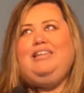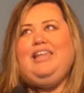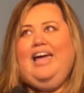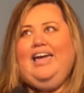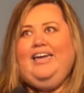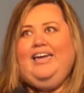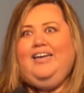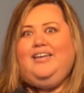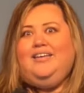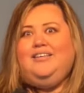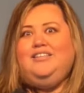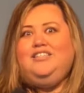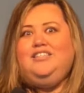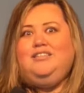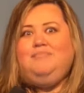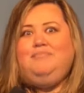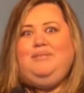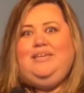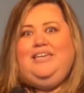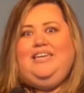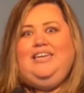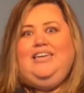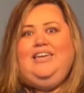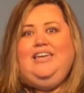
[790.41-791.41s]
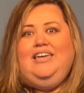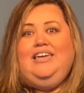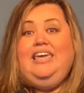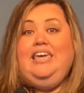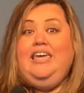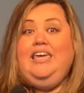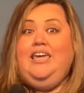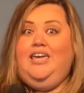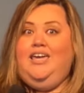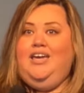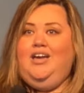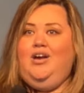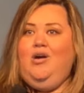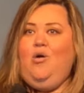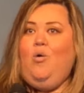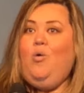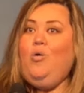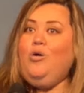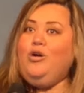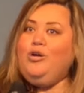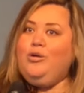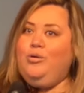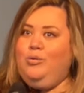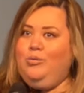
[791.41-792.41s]
like to be king
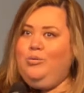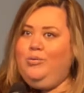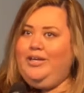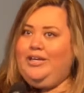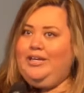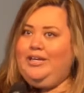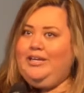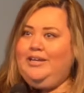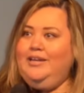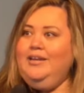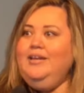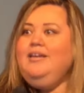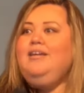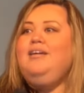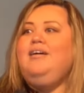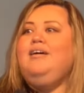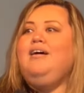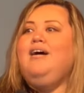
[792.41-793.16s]
or queen,